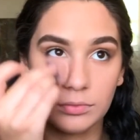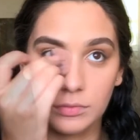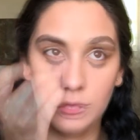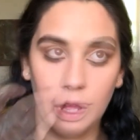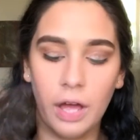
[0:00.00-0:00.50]

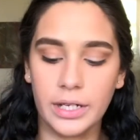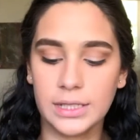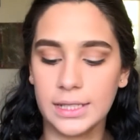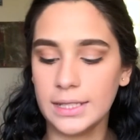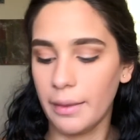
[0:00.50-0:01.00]
So
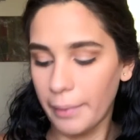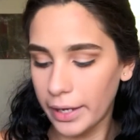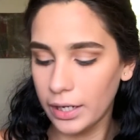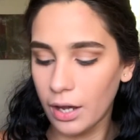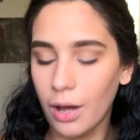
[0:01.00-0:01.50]
honestly,
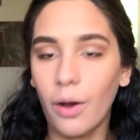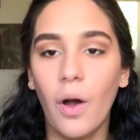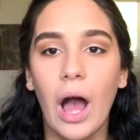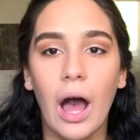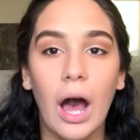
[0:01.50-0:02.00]
depending on
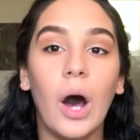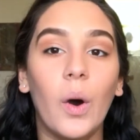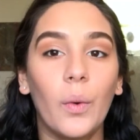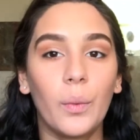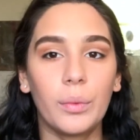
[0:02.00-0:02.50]

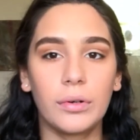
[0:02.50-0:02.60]
how